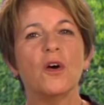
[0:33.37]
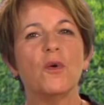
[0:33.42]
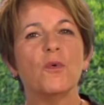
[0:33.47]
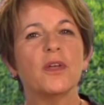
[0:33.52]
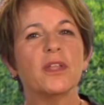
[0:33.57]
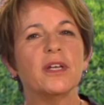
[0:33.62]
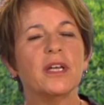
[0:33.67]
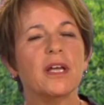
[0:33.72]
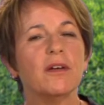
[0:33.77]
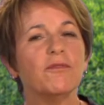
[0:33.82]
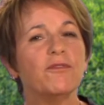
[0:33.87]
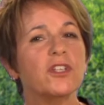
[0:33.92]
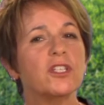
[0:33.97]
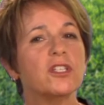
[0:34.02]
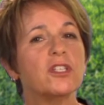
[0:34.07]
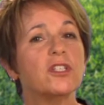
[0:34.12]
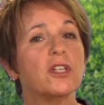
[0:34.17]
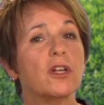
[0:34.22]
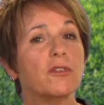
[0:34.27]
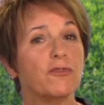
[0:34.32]
With an
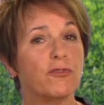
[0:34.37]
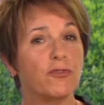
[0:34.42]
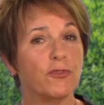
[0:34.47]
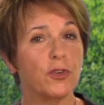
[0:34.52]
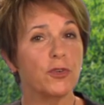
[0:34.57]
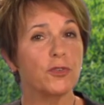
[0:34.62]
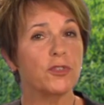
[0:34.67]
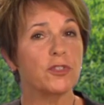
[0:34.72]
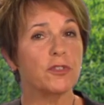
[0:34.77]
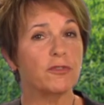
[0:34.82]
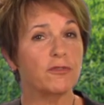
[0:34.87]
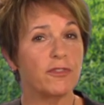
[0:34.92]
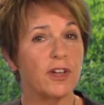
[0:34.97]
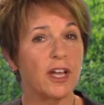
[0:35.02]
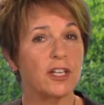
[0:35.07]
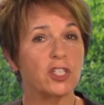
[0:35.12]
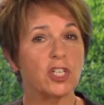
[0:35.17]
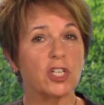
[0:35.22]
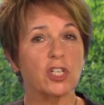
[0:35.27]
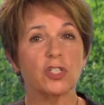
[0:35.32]
emphasis on fruits and
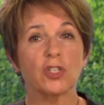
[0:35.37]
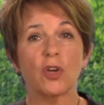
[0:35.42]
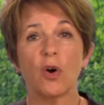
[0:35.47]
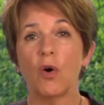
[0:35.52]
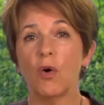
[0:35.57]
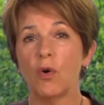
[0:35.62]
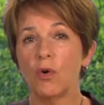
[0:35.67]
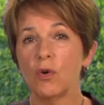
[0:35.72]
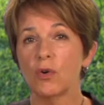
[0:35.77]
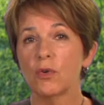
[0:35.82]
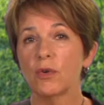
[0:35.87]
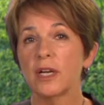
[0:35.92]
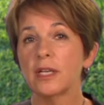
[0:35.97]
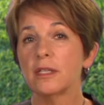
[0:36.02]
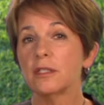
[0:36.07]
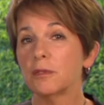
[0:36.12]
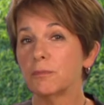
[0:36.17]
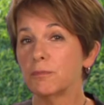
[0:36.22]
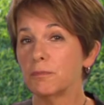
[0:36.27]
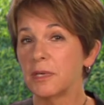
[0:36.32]
veggies, whole
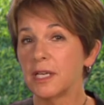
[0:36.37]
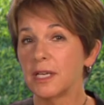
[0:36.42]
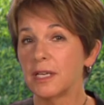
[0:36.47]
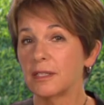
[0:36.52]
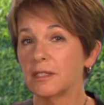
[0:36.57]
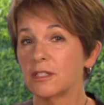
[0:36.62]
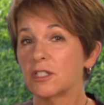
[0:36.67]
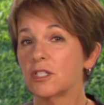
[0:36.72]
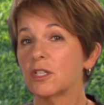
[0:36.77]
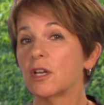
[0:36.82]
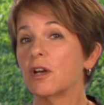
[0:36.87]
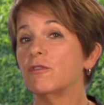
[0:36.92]
grains and beans,